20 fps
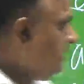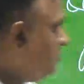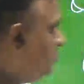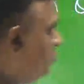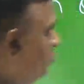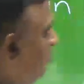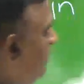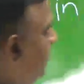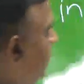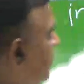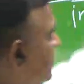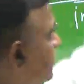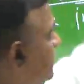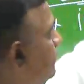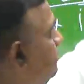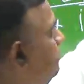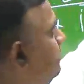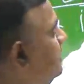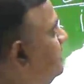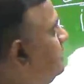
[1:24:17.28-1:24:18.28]
so many
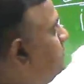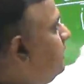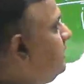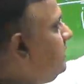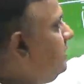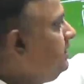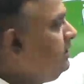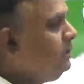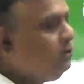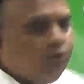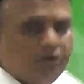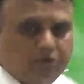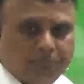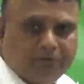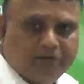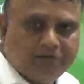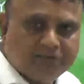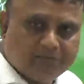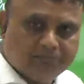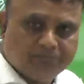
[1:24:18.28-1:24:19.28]
achievements, but in
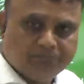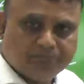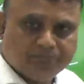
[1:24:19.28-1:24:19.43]
neoliberalism,